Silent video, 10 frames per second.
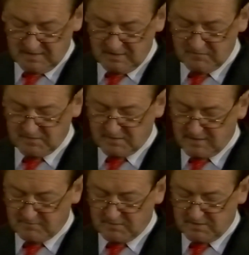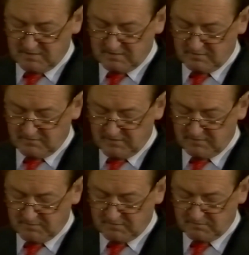If a company can
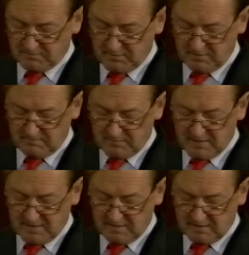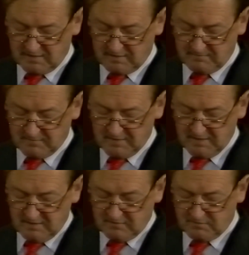develop a superb brand name
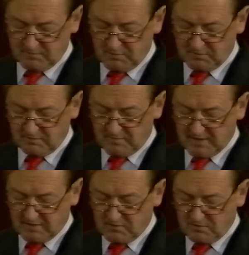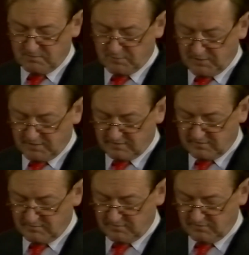supported by a good product
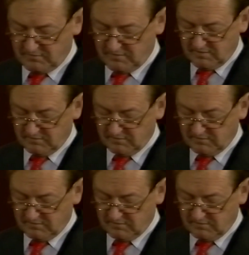image,